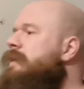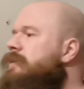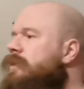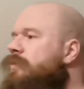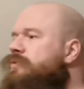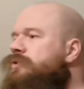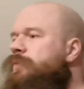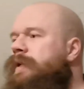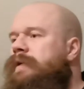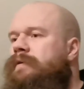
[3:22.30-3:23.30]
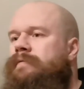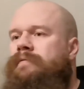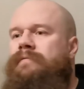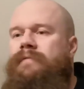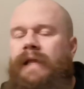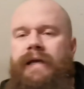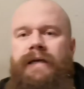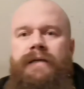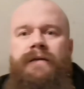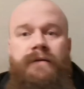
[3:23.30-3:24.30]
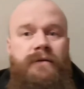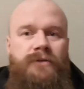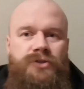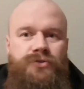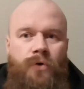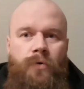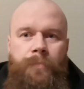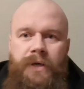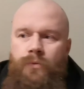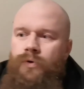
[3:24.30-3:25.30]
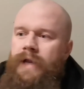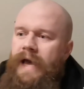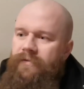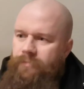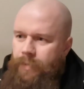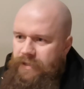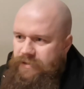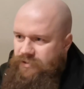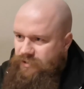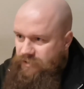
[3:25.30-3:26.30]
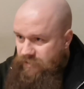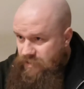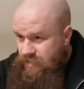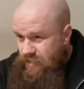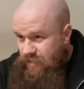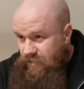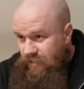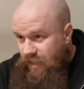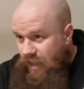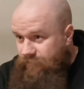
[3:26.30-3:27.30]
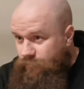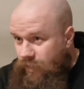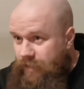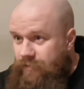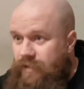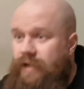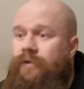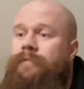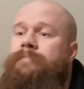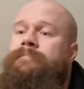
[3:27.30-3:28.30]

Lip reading: glow to it, like a strong beer would have, but it's a lot of red in there.